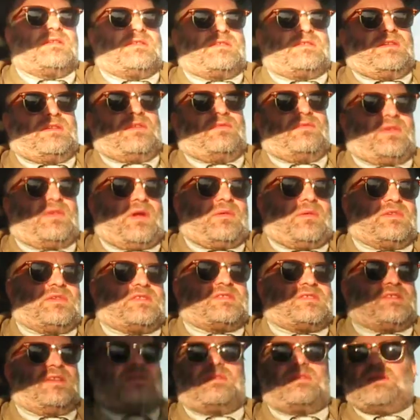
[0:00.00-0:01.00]
see if I
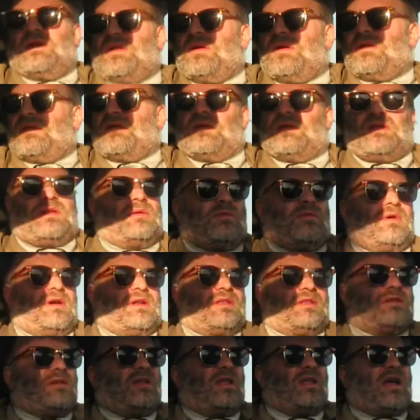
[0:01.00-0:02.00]
would sit there, or they
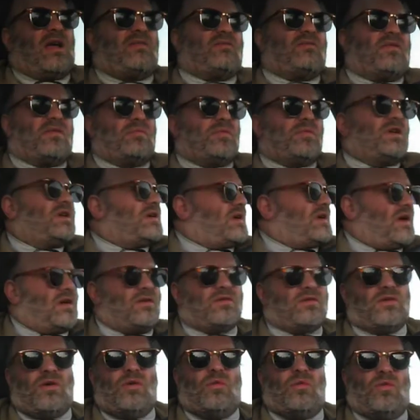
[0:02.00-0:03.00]
wanted to laugh at me. I
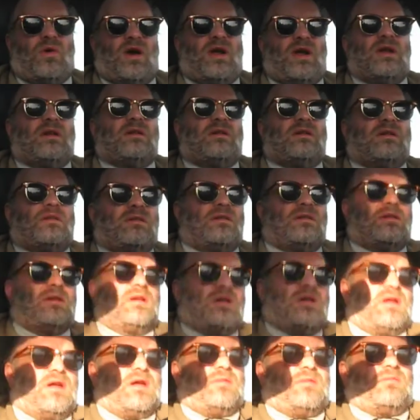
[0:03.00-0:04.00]
don't know what.
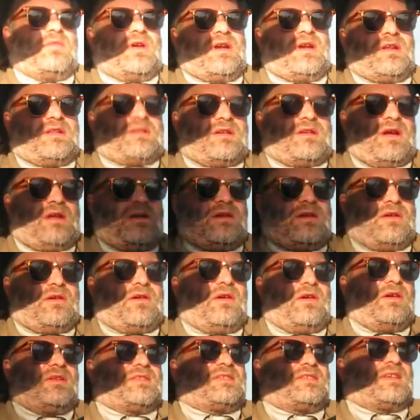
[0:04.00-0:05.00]
But it kind of
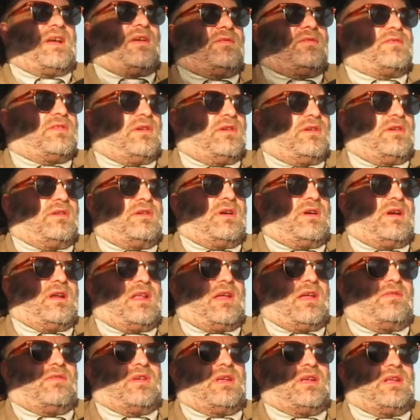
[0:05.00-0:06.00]
hurts after not
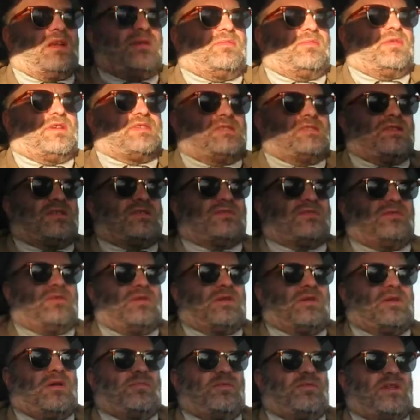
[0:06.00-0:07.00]
having any business
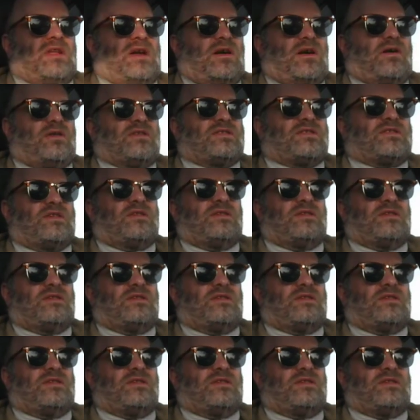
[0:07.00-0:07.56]
for a couple hours.